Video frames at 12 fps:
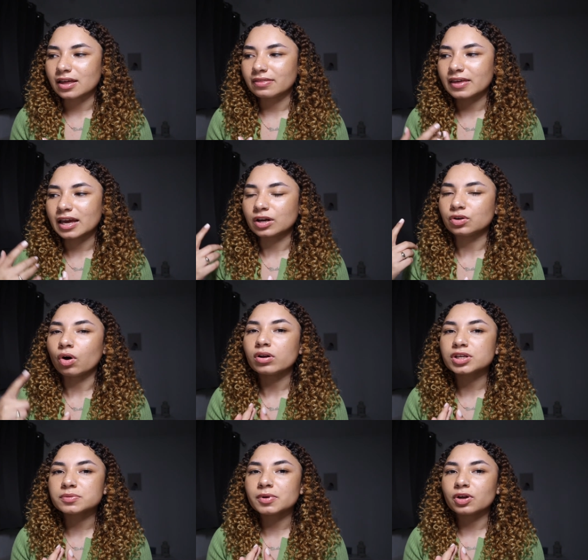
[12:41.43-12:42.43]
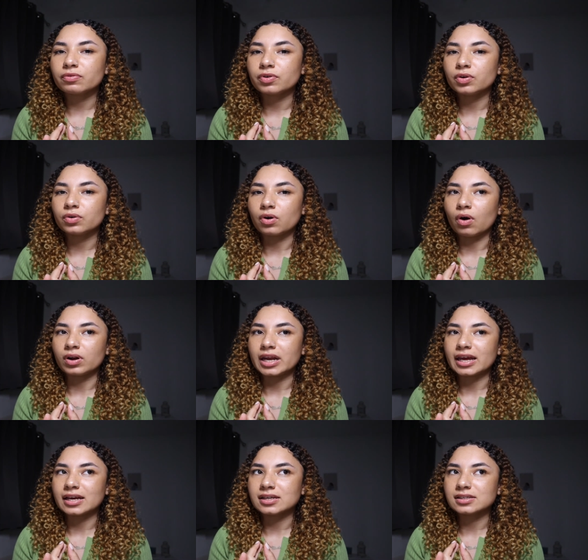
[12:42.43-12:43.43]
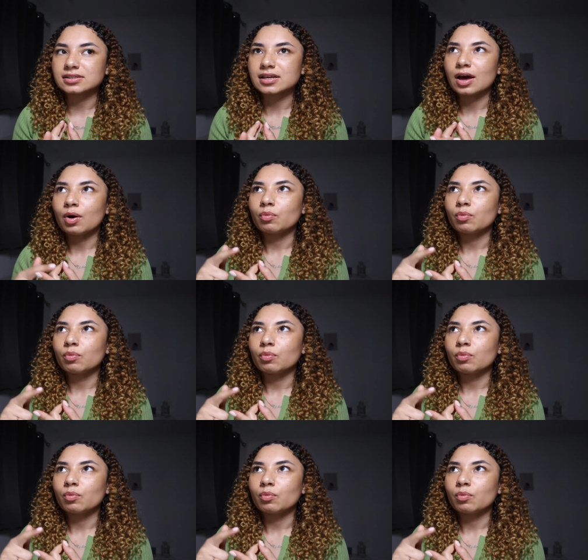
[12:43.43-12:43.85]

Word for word: the acknowledgement of who God is